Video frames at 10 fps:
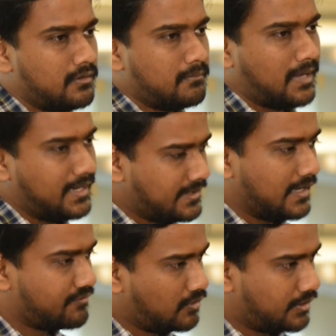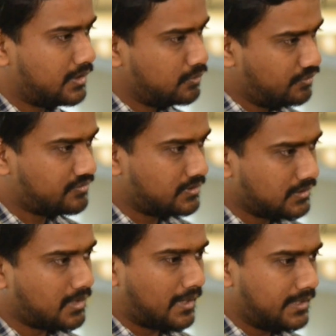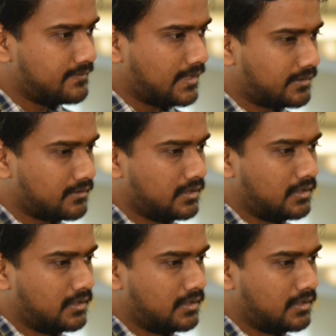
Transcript: might have not used the money that